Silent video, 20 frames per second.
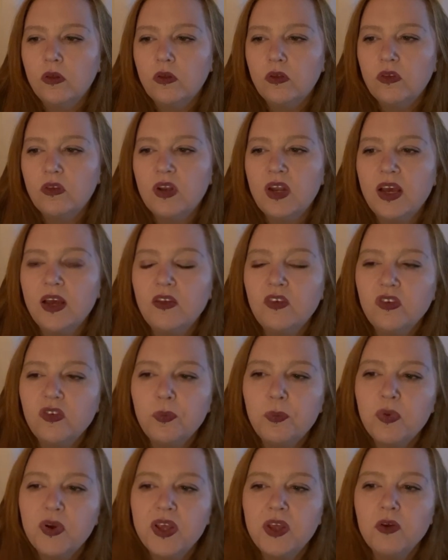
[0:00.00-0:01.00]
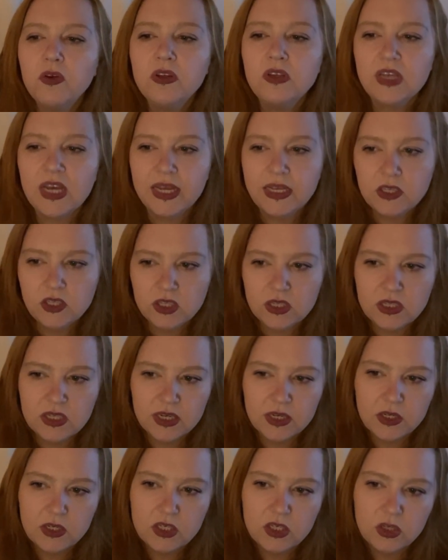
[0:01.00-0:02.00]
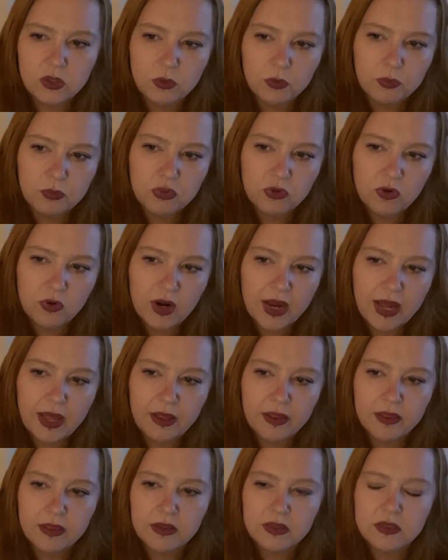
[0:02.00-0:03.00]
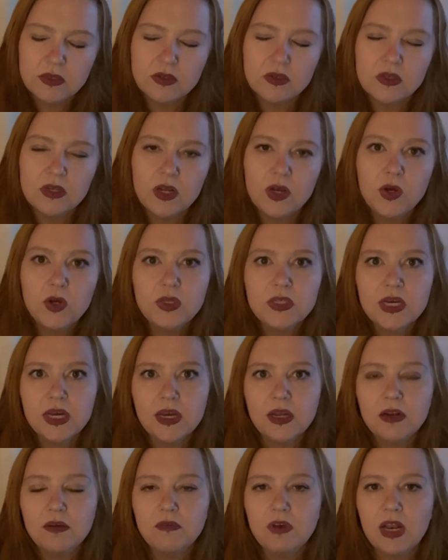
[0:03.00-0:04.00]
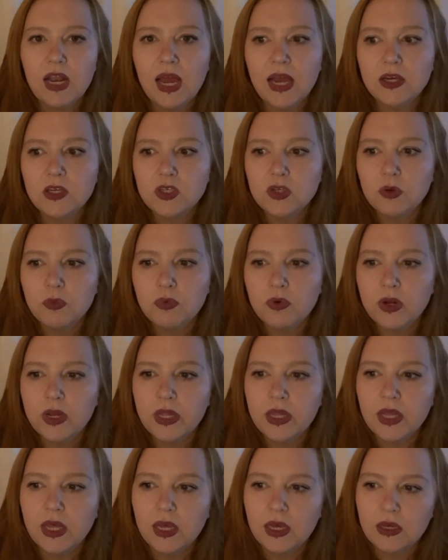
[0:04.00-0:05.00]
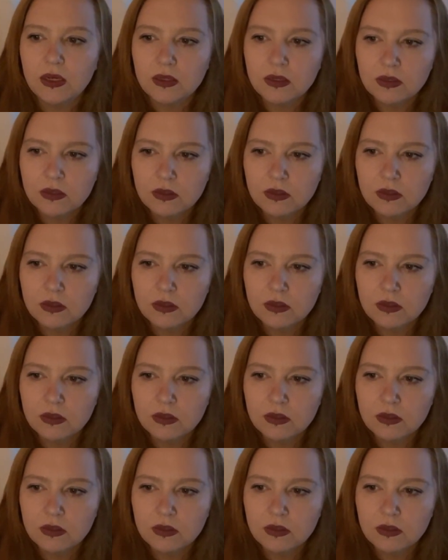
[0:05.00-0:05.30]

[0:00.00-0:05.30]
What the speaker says: So now just bring your attention down to your breath and slow down and relax your breathing.